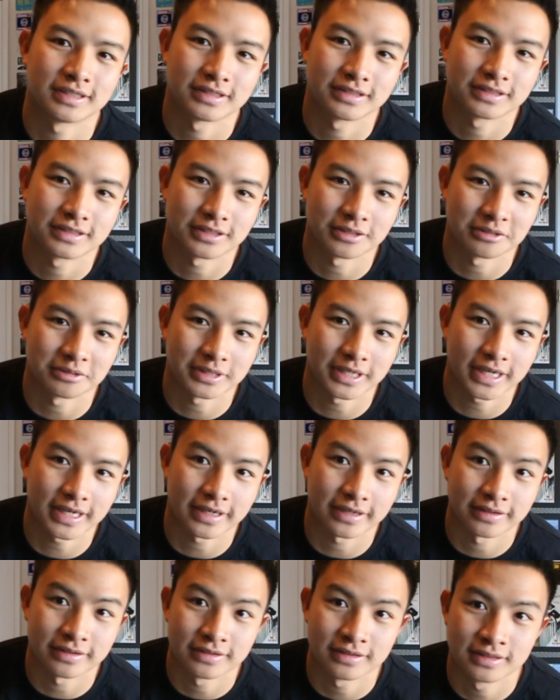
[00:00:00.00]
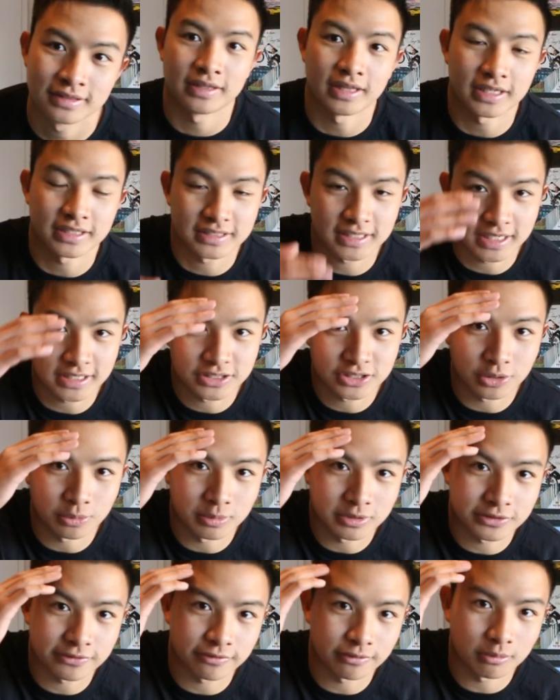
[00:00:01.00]
So yeah. Thanks guys so
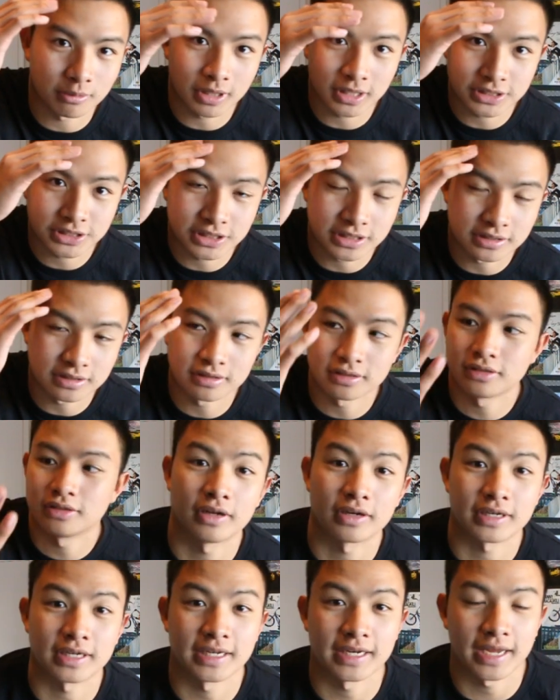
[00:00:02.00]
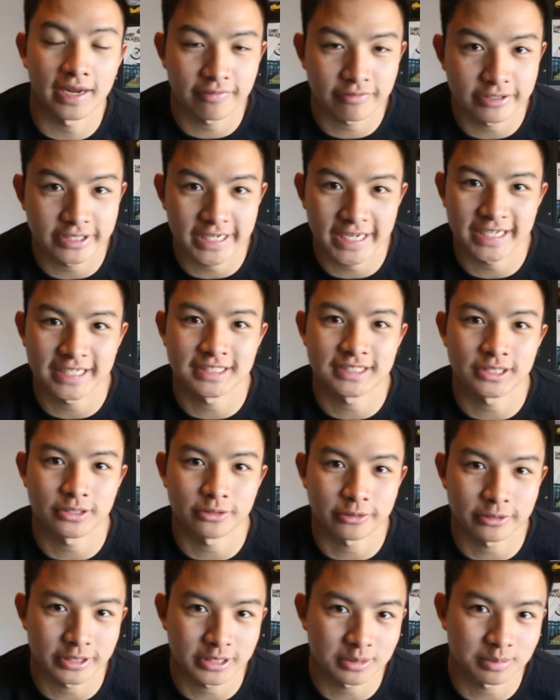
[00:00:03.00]
much for watching. Vlogging every day until
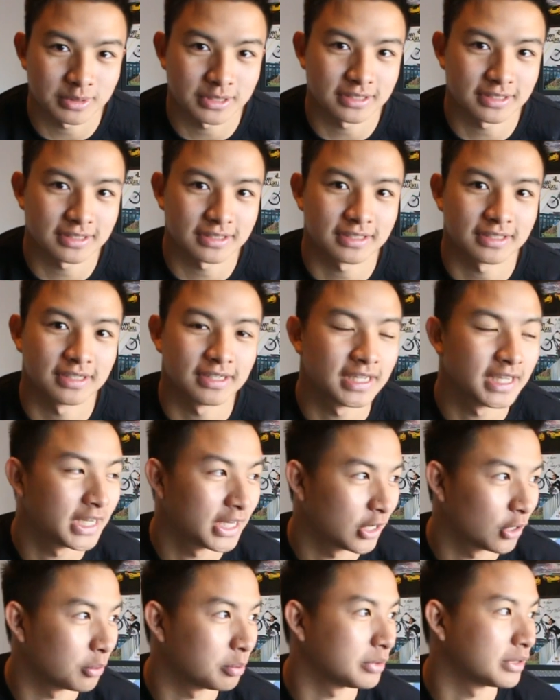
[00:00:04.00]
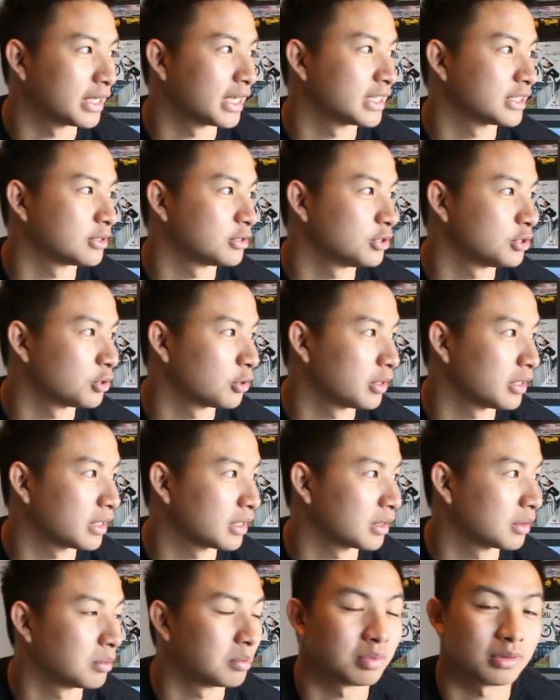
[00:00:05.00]
Christmas. Hope you guys are
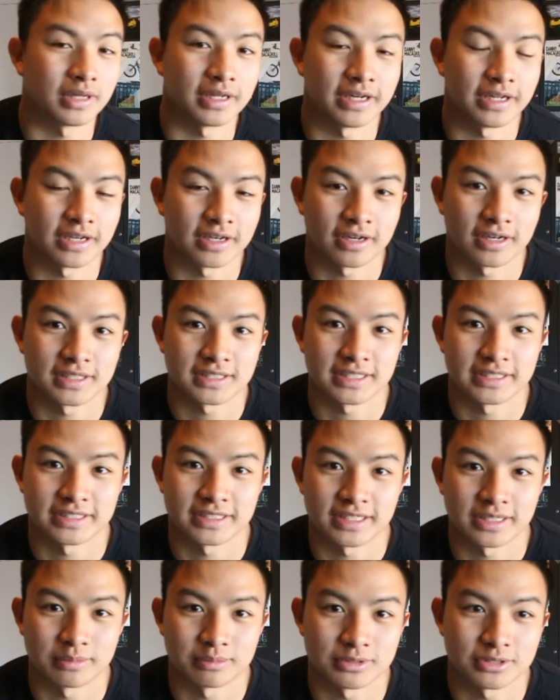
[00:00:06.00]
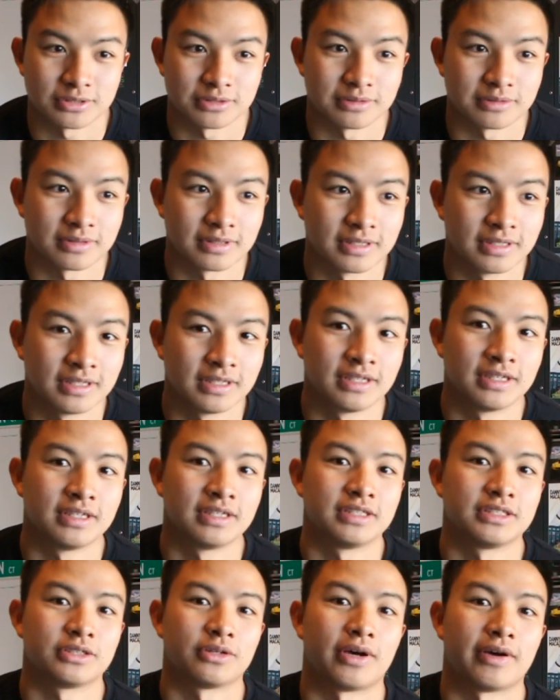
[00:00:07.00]
enjoying. Plenty of content to come soon.
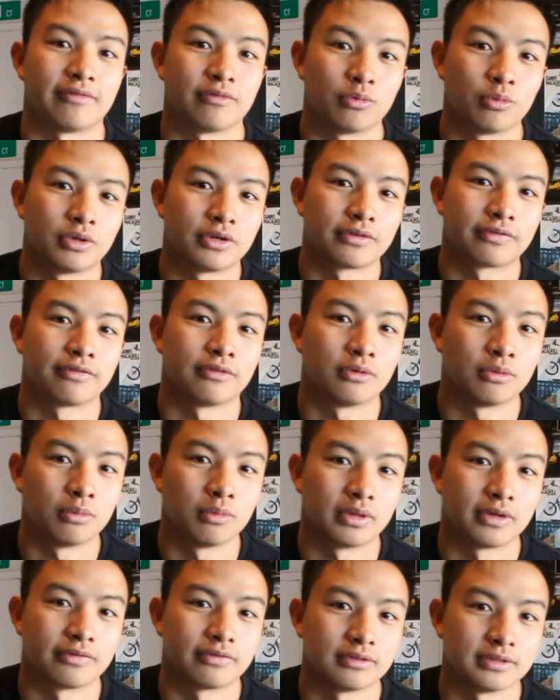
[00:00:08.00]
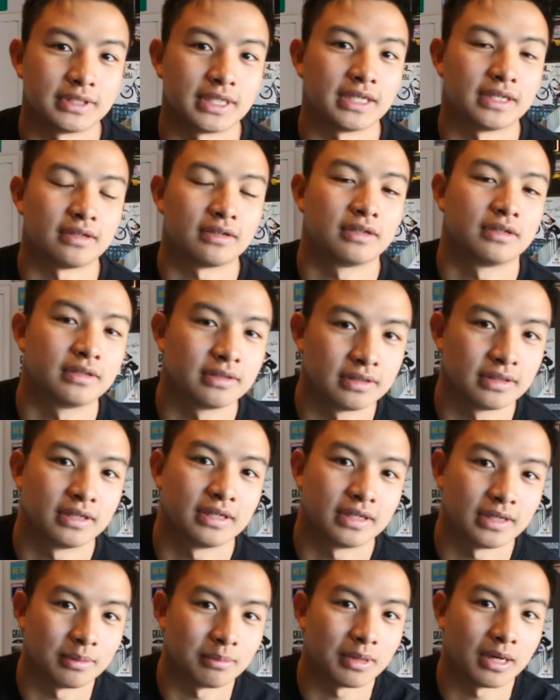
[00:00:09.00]
So have a wonderful, wonderful day.
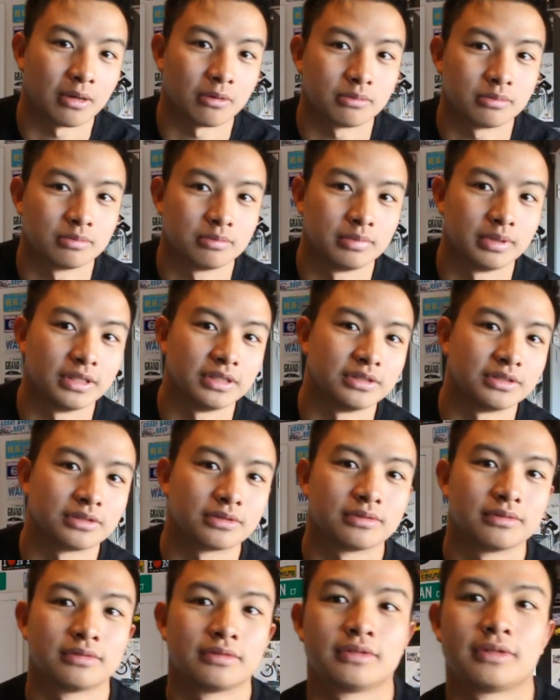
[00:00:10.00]
I'm out. Peace.